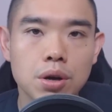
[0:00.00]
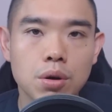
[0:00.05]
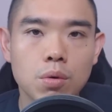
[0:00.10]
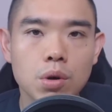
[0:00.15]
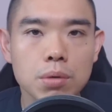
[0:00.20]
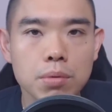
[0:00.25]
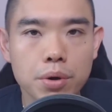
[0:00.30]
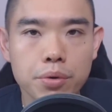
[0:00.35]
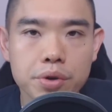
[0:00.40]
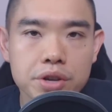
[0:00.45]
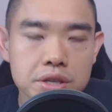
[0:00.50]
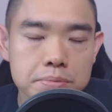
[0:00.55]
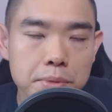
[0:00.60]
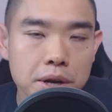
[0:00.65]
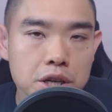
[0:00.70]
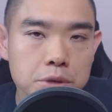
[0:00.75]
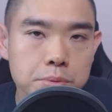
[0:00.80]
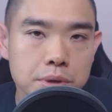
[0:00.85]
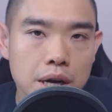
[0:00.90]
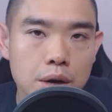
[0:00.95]
what about risk
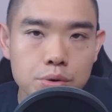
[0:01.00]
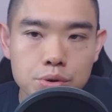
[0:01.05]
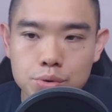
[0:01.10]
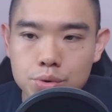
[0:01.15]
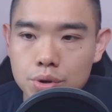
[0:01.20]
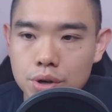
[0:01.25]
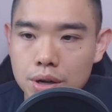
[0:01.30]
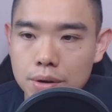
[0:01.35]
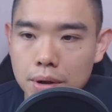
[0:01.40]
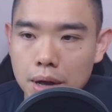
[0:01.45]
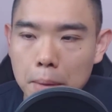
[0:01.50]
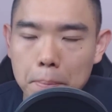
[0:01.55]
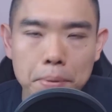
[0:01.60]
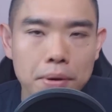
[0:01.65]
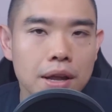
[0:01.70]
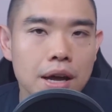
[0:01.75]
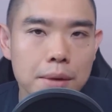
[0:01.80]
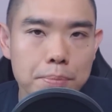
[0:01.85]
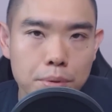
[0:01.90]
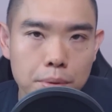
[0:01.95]
management? How do you
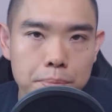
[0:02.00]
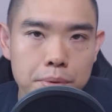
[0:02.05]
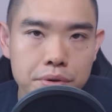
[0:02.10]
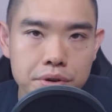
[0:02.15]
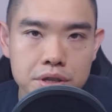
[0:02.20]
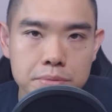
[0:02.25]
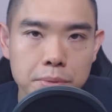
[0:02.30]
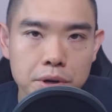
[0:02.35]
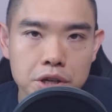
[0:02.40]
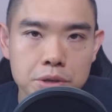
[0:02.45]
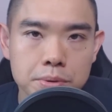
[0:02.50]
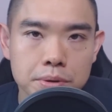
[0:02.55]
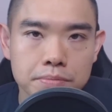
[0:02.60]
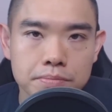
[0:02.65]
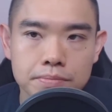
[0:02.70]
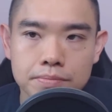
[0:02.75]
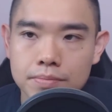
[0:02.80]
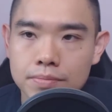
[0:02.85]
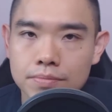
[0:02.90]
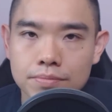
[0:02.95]
apply proper risk management?
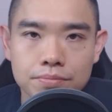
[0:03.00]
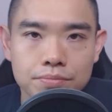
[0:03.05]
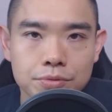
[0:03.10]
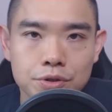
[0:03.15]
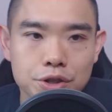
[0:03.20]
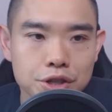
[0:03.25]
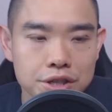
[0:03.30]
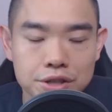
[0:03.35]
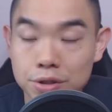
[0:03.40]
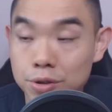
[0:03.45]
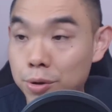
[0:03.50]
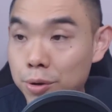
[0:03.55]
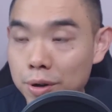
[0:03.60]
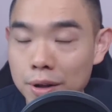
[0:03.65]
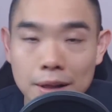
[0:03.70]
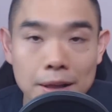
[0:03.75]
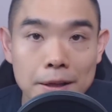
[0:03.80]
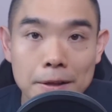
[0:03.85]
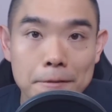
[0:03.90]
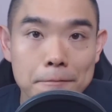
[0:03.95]
Just,
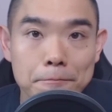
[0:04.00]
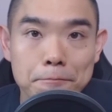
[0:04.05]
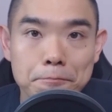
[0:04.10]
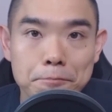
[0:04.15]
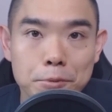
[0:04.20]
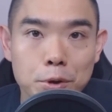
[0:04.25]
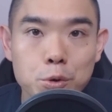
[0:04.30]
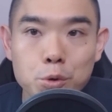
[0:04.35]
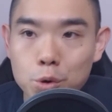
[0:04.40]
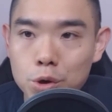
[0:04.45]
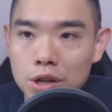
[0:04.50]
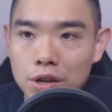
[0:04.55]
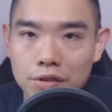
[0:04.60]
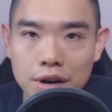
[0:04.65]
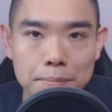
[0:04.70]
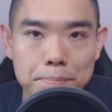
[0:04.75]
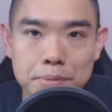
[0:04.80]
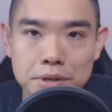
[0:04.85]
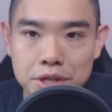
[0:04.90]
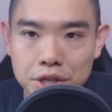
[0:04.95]
Google,
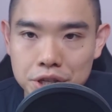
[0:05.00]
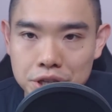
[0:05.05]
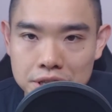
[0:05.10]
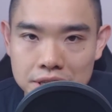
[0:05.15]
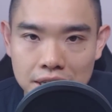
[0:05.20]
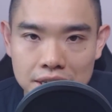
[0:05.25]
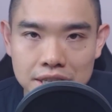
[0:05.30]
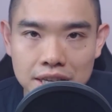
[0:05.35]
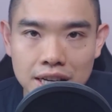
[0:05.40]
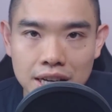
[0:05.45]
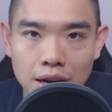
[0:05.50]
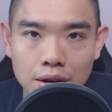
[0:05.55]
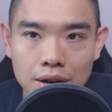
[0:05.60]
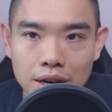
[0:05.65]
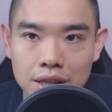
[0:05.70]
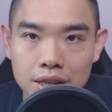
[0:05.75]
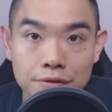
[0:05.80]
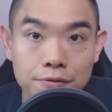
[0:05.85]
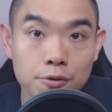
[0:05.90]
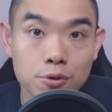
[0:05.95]
right, position sizing
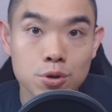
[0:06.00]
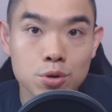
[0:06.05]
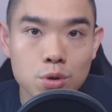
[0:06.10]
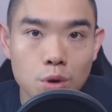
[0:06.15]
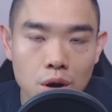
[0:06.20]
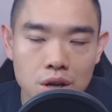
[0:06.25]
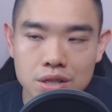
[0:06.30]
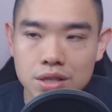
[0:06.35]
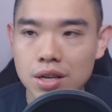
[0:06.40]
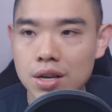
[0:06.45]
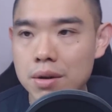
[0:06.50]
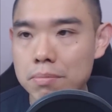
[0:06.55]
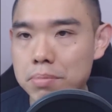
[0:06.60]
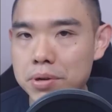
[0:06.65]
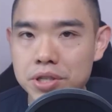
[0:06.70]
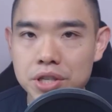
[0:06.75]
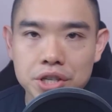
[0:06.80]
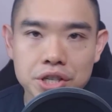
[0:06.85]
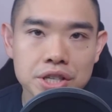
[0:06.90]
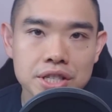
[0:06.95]
calculator for stocks,
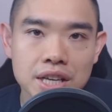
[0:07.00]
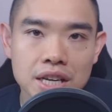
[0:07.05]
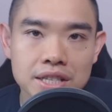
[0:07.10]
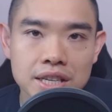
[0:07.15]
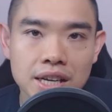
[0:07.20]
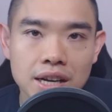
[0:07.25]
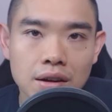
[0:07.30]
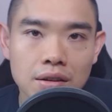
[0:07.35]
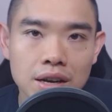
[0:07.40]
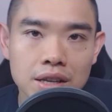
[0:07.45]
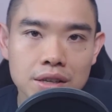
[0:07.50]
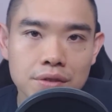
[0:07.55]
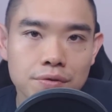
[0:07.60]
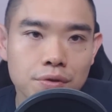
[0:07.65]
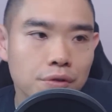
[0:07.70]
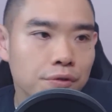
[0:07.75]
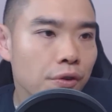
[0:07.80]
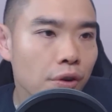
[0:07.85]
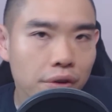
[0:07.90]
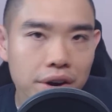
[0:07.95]
position sizing calculator
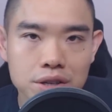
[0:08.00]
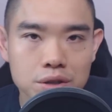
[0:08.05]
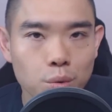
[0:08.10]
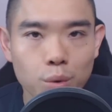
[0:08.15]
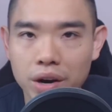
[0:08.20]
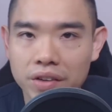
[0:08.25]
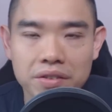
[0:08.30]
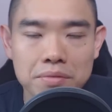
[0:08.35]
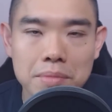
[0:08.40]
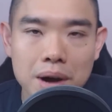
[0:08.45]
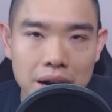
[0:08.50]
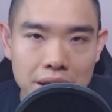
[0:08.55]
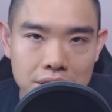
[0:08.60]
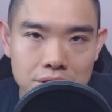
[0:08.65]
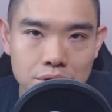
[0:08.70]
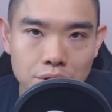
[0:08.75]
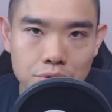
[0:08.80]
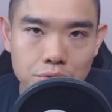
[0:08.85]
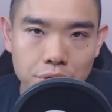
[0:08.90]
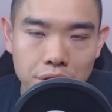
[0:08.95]
for Forex, or whatever markets
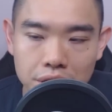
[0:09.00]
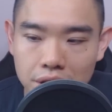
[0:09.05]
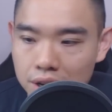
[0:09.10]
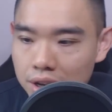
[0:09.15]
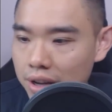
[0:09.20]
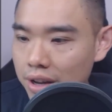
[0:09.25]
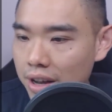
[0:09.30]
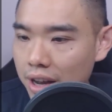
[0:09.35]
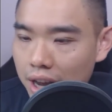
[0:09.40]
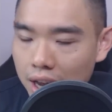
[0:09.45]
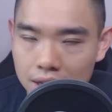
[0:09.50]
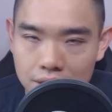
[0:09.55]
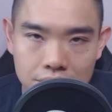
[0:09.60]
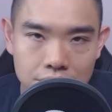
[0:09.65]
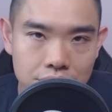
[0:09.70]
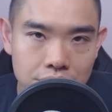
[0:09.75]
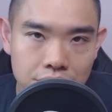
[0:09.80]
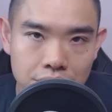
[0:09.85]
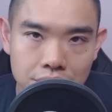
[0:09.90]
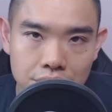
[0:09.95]
you're trading.
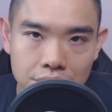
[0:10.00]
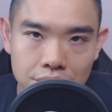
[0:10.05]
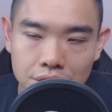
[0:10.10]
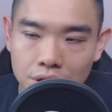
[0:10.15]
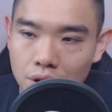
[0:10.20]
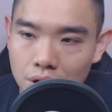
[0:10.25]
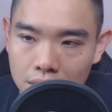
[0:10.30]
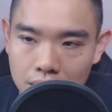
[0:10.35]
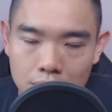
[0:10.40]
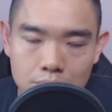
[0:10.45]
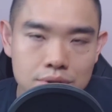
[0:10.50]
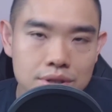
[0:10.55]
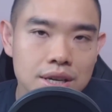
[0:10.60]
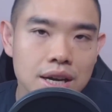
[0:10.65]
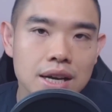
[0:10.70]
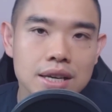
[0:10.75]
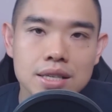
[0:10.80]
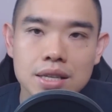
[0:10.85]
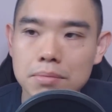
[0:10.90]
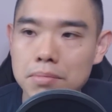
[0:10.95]
Enter your account
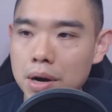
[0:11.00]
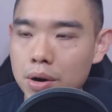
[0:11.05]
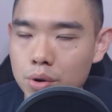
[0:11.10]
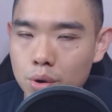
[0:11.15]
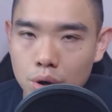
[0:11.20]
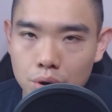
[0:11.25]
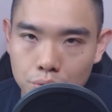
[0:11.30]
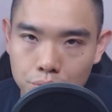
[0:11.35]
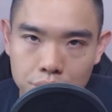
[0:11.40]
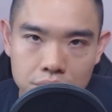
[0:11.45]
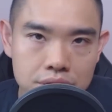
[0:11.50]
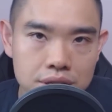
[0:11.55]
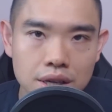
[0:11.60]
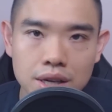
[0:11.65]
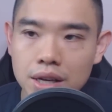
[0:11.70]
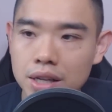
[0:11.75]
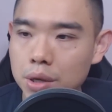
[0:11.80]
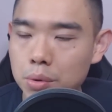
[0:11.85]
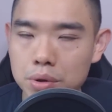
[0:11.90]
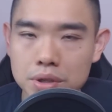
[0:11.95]
size, the amount you want to risk.
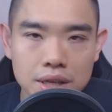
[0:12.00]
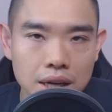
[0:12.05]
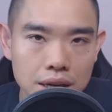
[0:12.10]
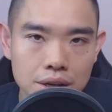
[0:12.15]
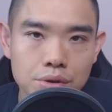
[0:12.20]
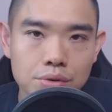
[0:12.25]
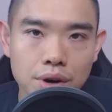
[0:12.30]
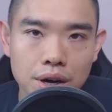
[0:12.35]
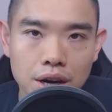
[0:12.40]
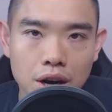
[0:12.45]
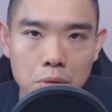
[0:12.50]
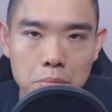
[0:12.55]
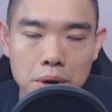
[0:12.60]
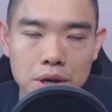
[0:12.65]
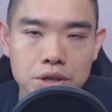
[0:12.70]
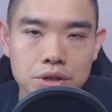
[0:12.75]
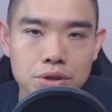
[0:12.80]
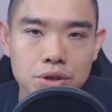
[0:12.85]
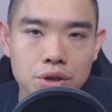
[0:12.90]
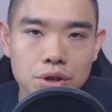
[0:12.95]
They will tell you, right, how
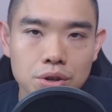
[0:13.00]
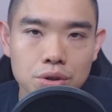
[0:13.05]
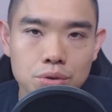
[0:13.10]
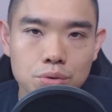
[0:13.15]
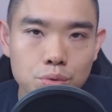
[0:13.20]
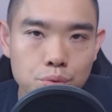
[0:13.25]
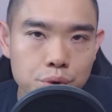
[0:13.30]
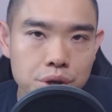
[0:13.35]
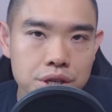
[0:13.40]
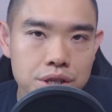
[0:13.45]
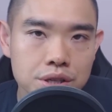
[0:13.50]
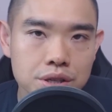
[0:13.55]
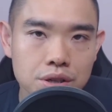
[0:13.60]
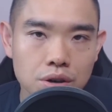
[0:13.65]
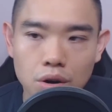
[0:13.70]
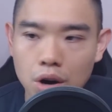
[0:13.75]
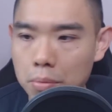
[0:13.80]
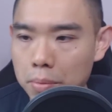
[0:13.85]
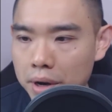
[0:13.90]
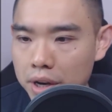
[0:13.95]
much to risk
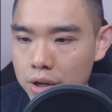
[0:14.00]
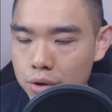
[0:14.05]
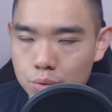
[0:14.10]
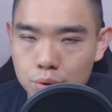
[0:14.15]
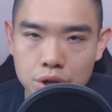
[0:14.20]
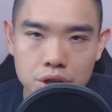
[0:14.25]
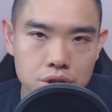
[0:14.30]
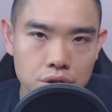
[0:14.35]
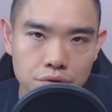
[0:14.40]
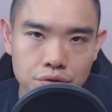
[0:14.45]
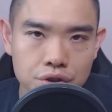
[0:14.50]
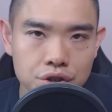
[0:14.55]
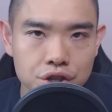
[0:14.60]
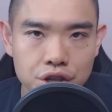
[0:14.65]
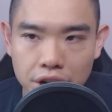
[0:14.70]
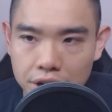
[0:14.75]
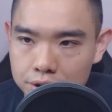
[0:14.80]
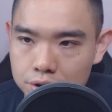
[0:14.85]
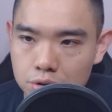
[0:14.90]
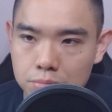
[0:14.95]
or how many units of
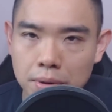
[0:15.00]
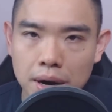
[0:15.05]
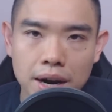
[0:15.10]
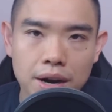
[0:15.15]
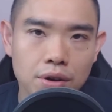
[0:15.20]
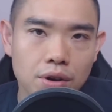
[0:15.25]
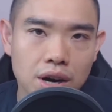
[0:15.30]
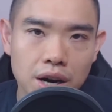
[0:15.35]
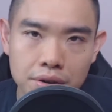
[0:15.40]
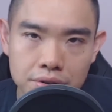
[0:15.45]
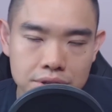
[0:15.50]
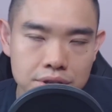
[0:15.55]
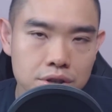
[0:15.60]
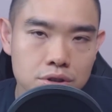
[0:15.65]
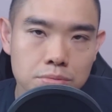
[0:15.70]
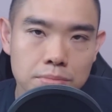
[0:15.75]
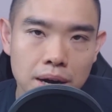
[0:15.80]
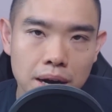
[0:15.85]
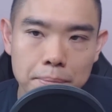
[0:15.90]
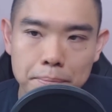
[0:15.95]
shares to buy or currencies
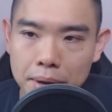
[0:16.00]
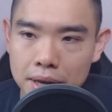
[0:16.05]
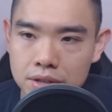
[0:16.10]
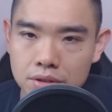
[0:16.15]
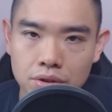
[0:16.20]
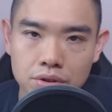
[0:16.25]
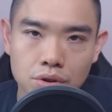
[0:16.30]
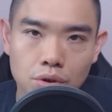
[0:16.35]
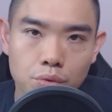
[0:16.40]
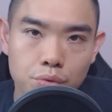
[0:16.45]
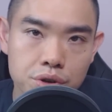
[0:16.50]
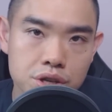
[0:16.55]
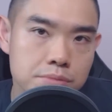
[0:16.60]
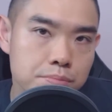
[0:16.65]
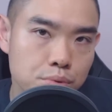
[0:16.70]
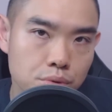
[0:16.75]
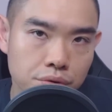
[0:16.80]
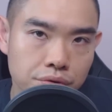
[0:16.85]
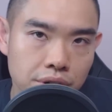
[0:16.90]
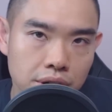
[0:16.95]
to buy based on your risk
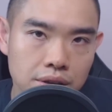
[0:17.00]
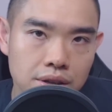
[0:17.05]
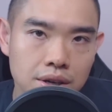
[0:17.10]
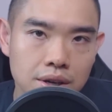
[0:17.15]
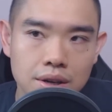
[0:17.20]
profile.